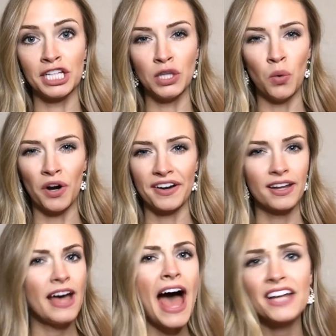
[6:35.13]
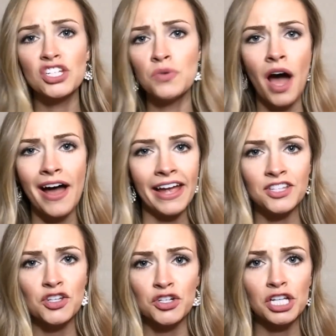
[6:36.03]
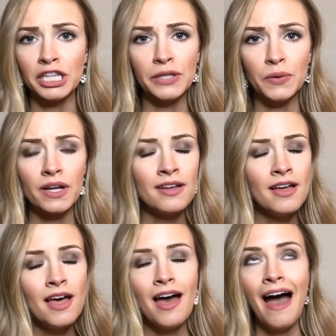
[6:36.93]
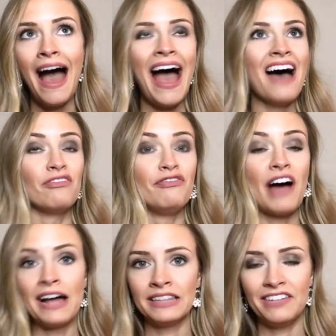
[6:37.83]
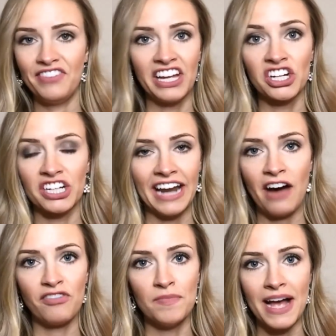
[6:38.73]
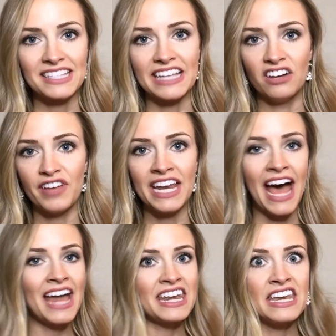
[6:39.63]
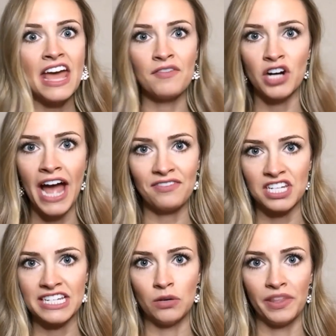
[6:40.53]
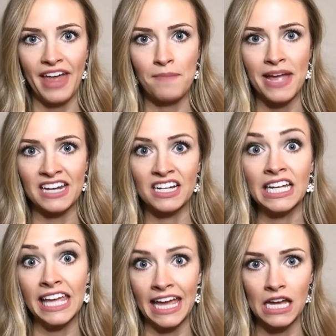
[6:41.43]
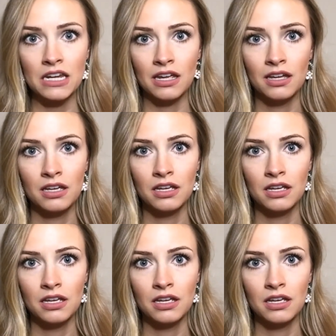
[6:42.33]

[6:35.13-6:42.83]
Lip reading: the Lord. I do not answer to Luke. I have finally figured it out for myself, and I never have to deal with that man again.